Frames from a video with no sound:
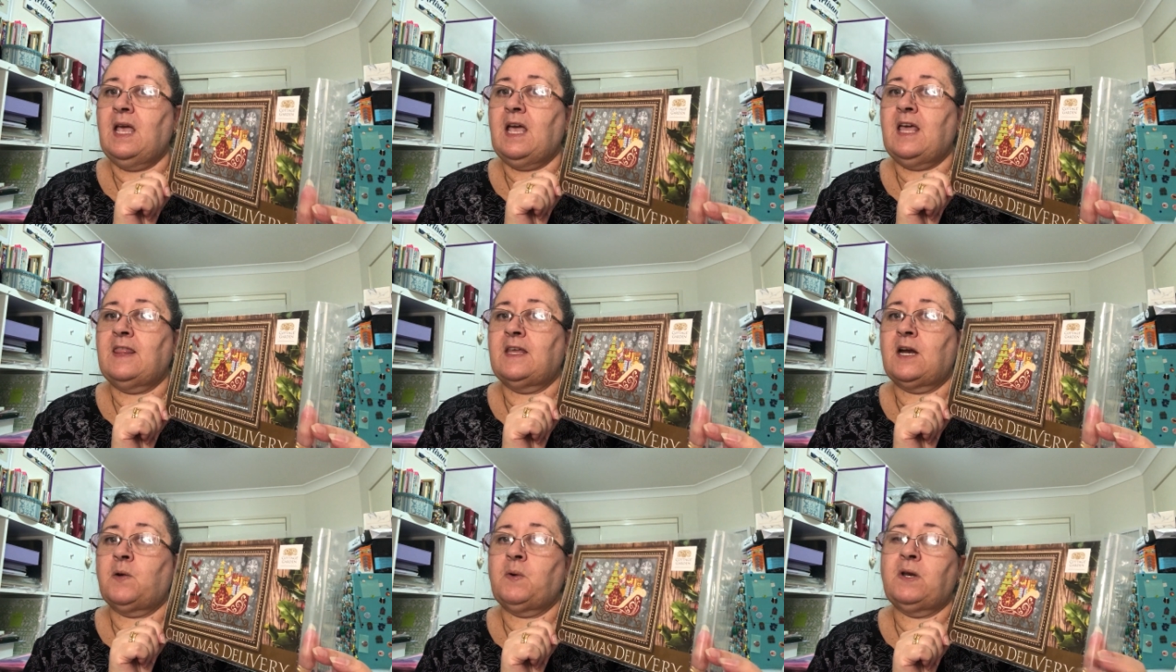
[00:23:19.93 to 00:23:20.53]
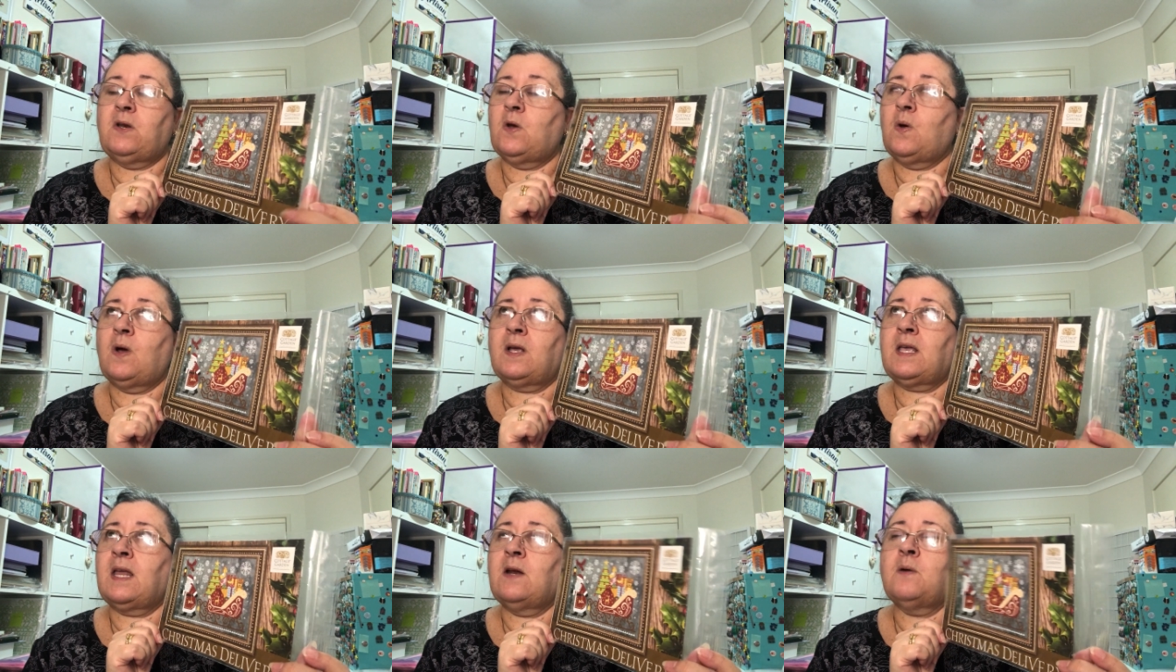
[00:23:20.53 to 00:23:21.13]
And then I went, no,
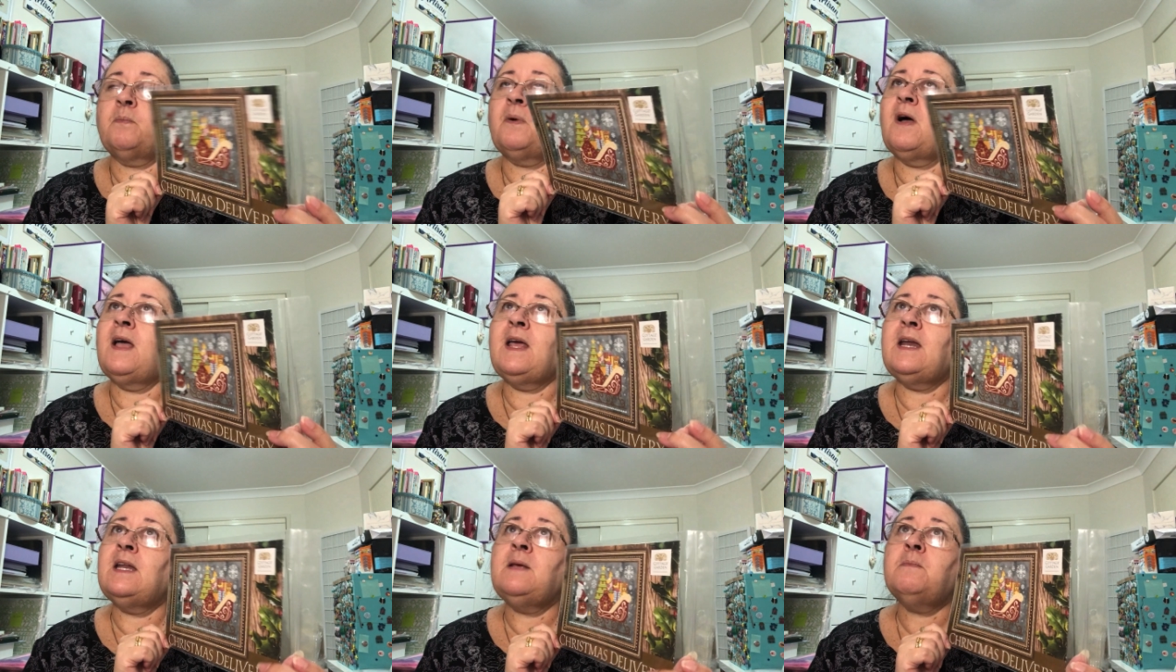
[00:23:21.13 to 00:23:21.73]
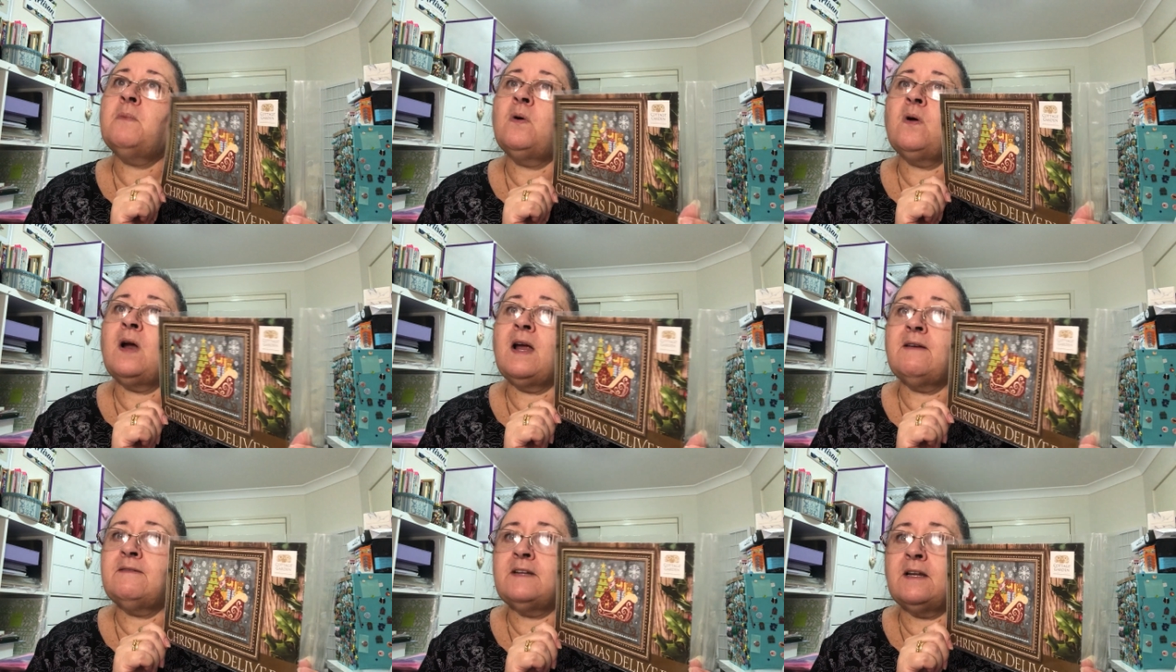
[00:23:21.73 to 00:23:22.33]
I cannot buy any more,
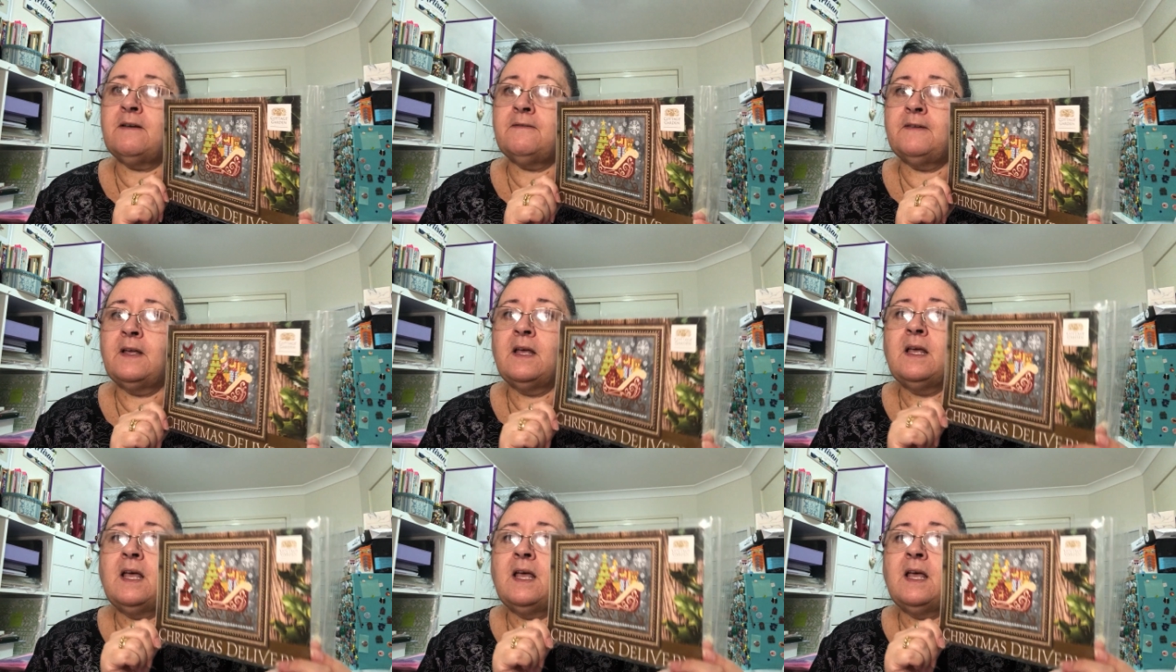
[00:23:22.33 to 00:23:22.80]
I have enough.